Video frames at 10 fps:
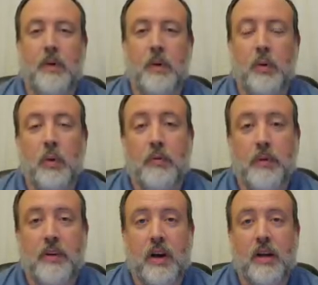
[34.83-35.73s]
We've been
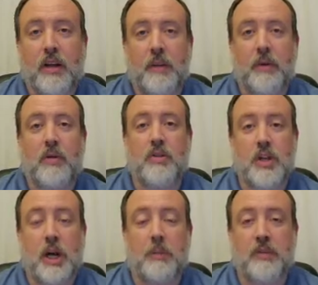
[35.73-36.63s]
talking about
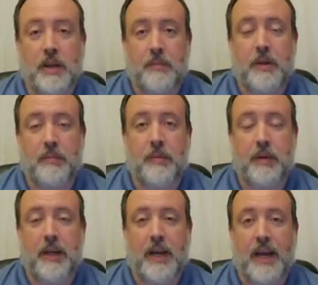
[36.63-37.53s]
jobs that people may
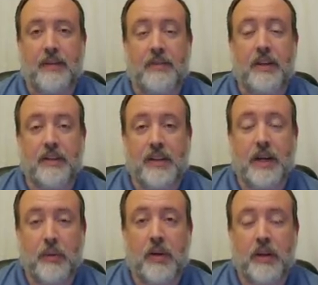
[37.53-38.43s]
have, and today
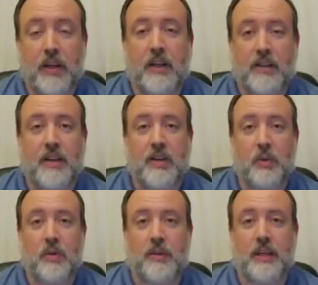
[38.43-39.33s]
we're going to continue
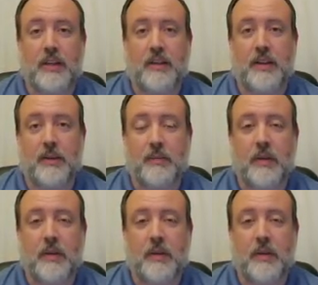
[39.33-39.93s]
with that theme.